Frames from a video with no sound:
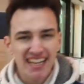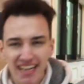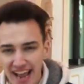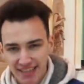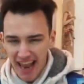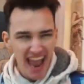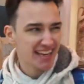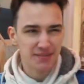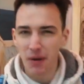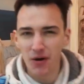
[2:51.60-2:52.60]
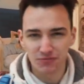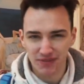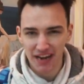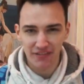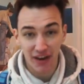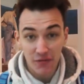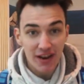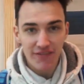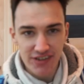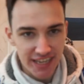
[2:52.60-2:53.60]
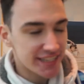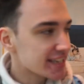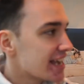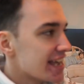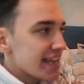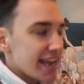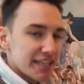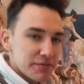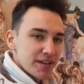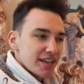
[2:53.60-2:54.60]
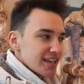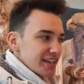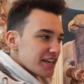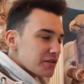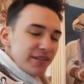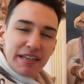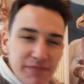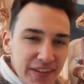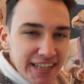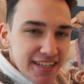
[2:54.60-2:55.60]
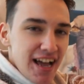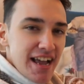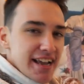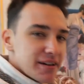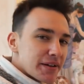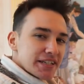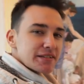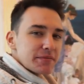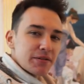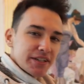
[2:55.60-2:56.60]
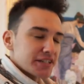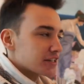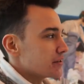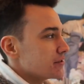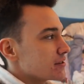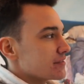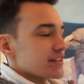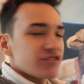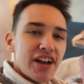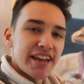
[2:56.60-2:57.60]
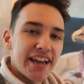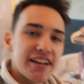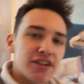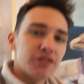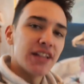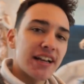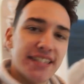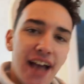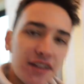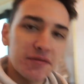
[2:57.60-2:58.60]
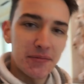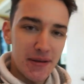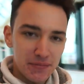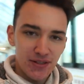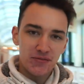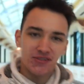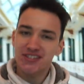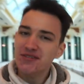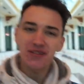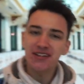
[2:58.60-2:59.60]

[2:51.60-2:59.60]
ex expo kind of thing, whatever it is, is you know what these things are like. I went to them when I was in school, and they try and get you to go and like sign up to be a plumber. That's not